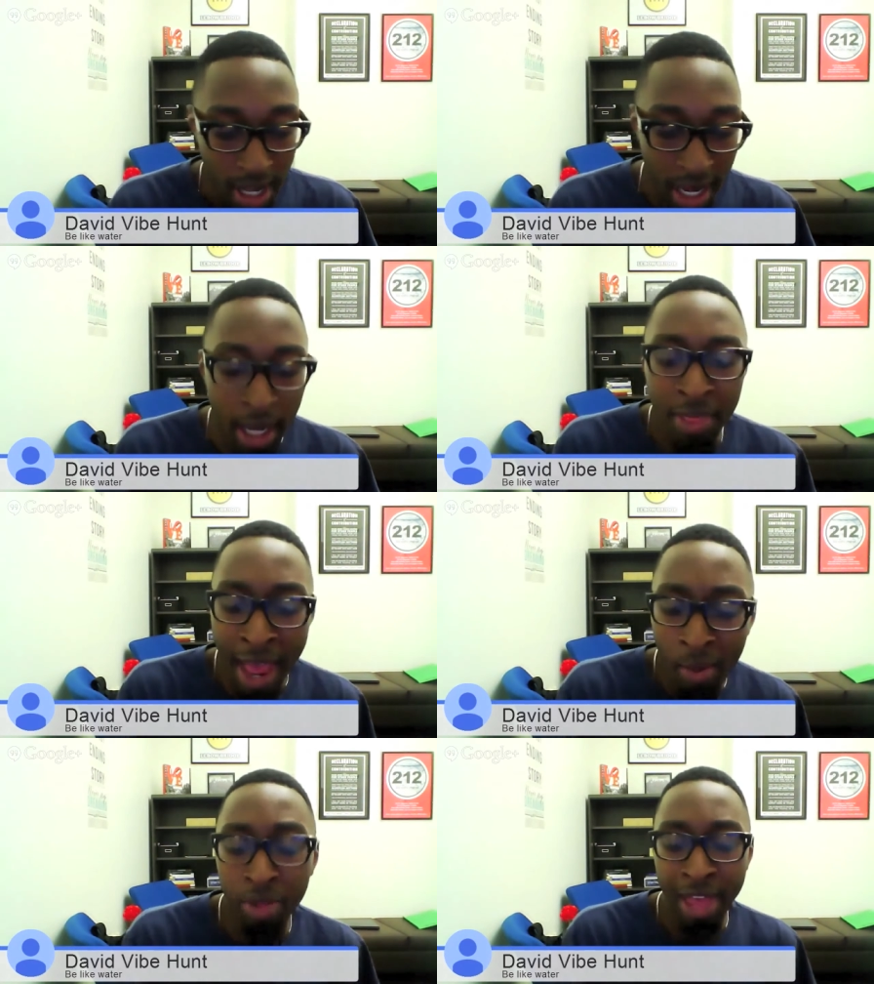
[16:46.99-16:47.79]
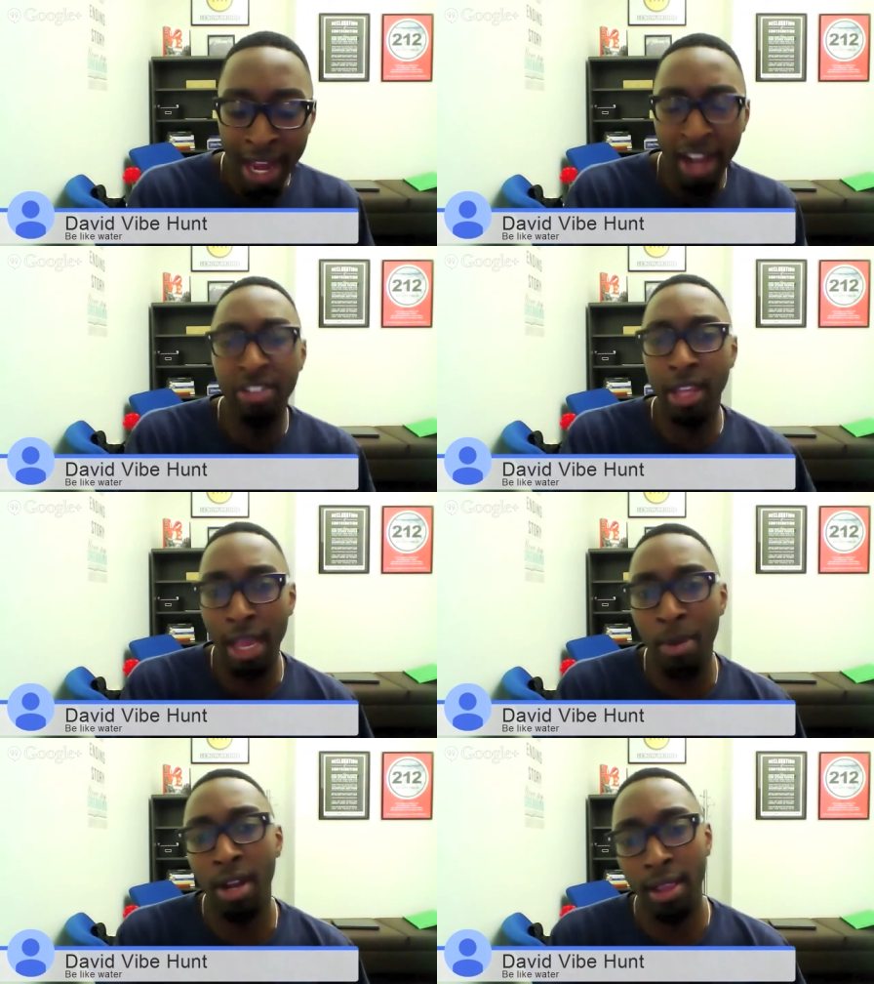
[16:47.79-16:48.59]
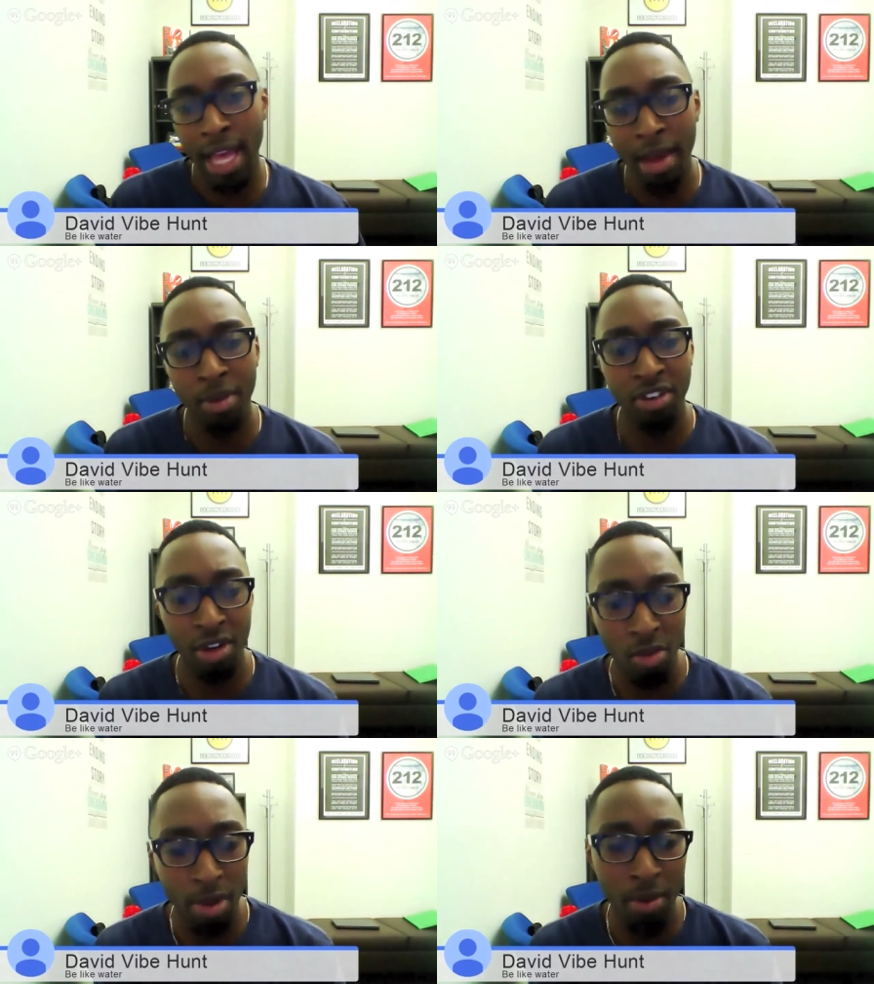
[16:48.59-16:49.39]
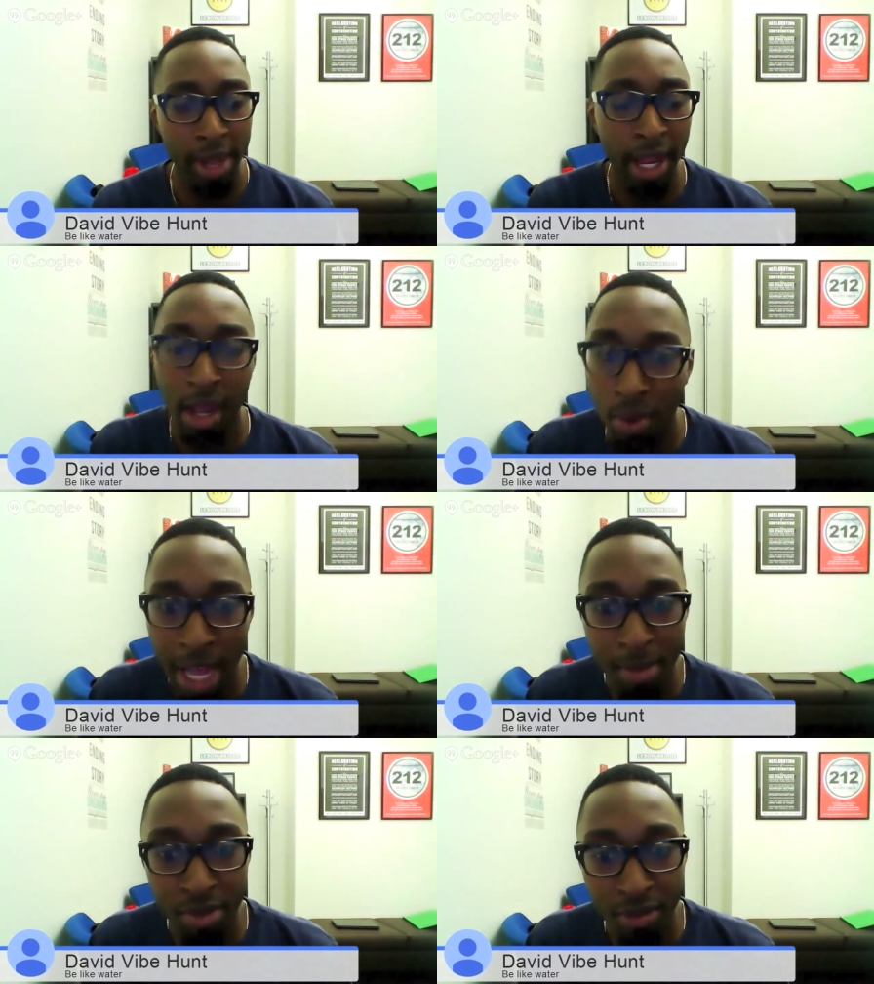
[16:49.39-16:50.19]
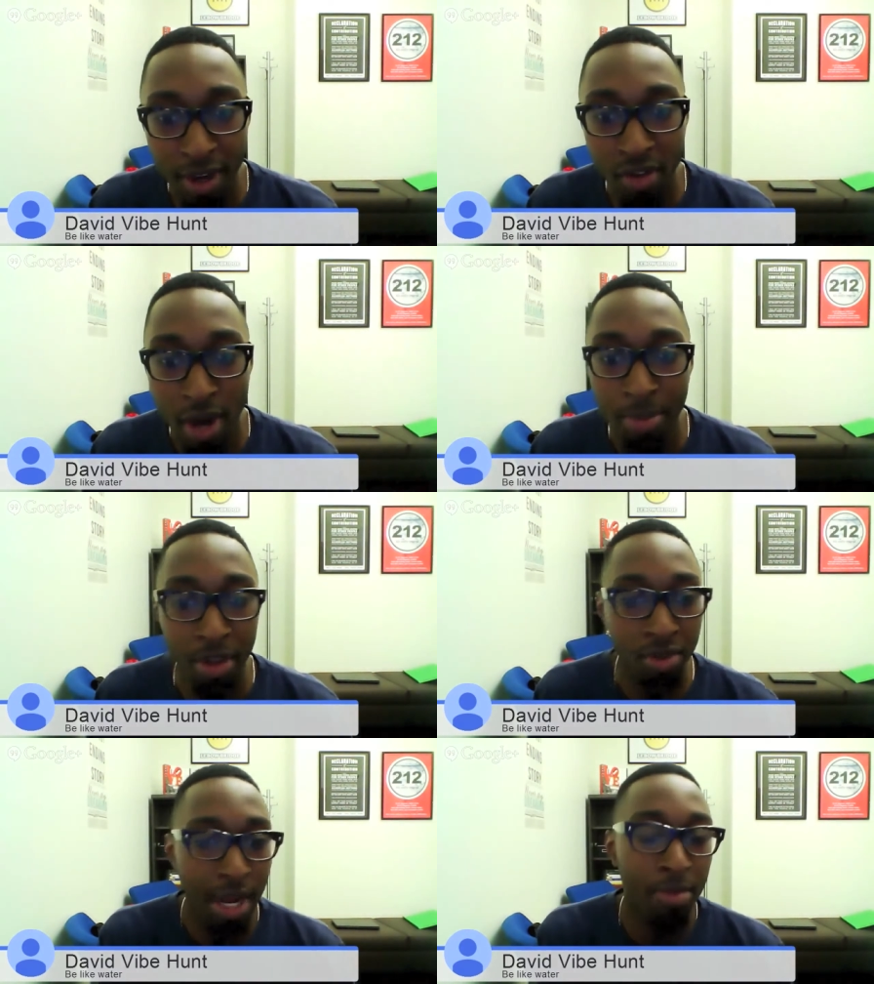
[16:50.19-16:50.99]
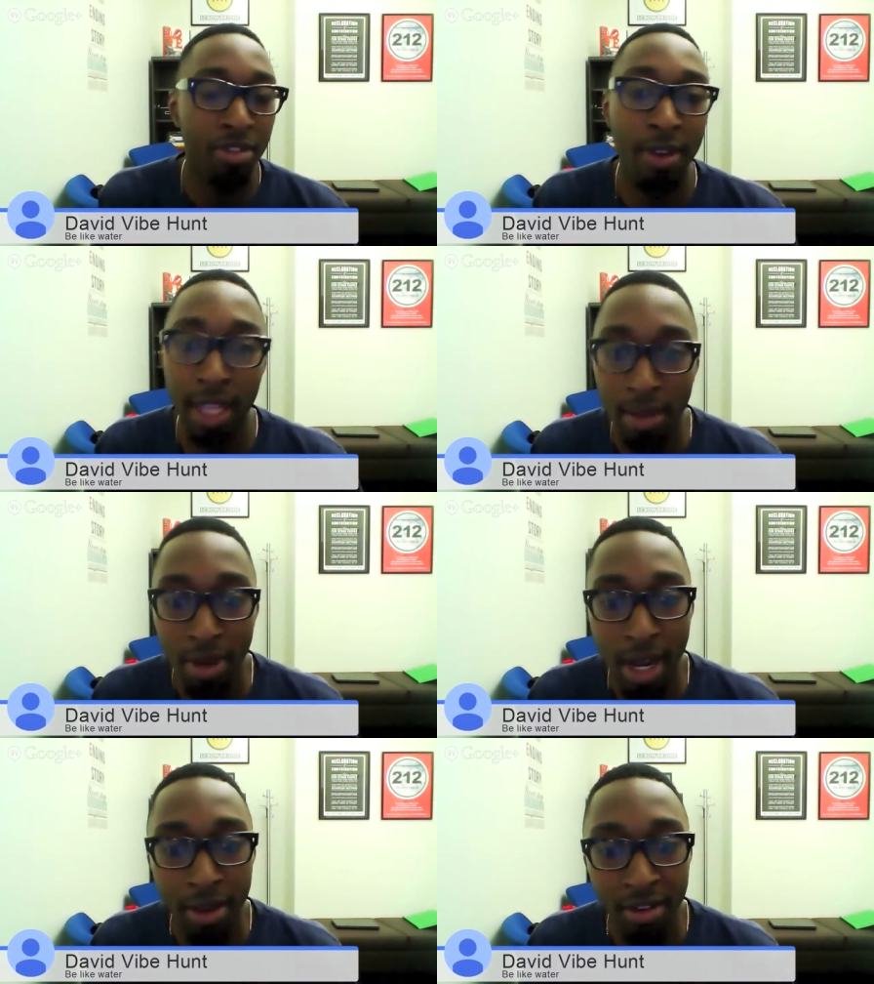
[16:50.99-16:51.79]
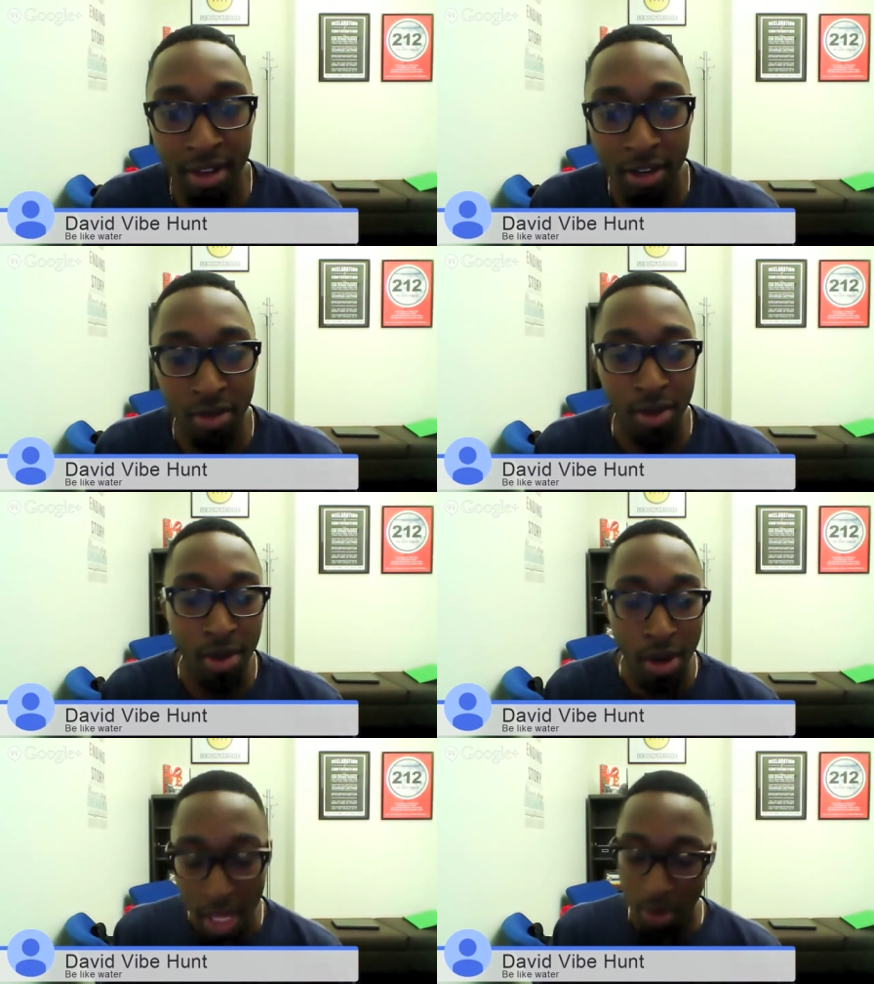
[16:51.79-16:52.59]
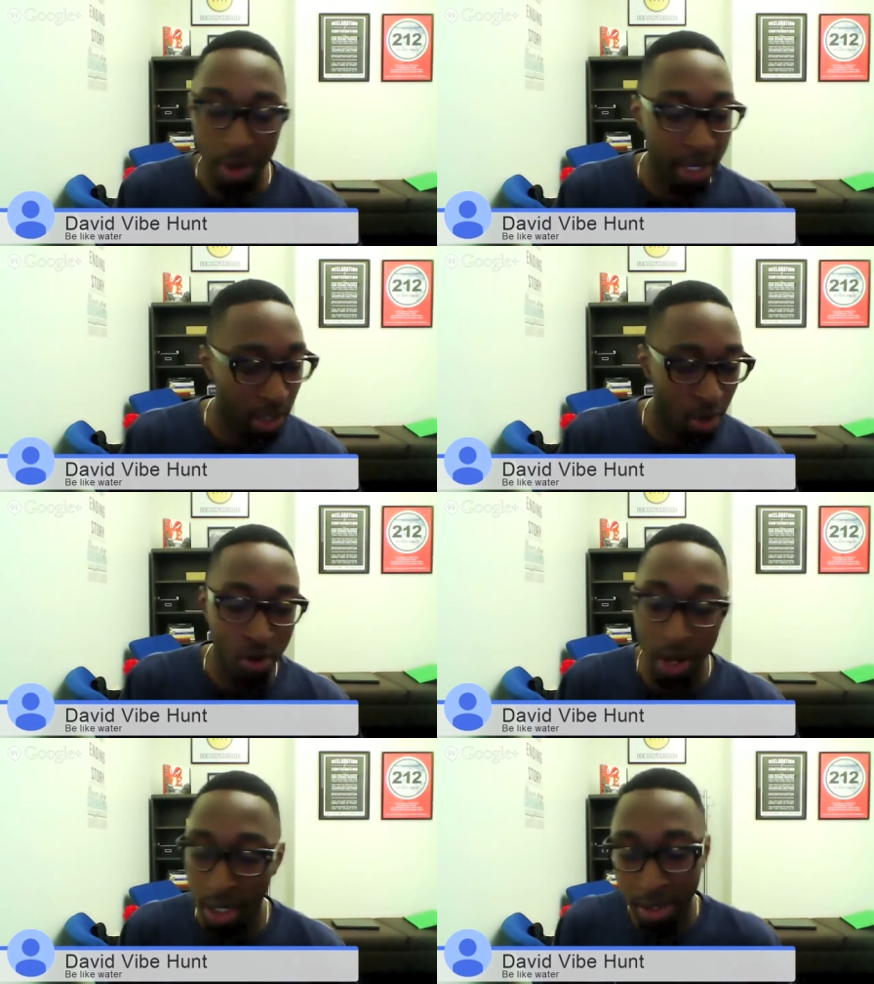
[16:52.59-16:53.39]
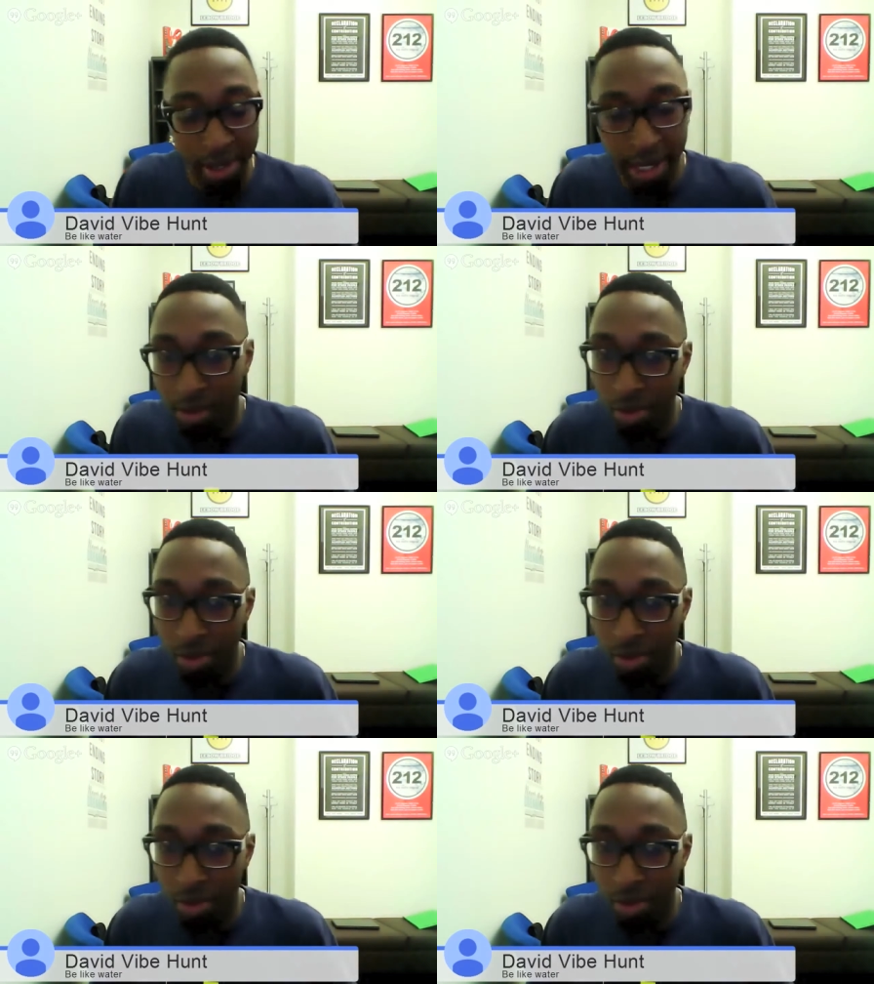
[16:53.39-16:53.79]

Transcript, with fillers: And then that would that actually came out of the comments. You know, people were like, "Hey, what happens if I drop this? What happens if I keep it out in the sun too long?" We're like, "You know what? Like,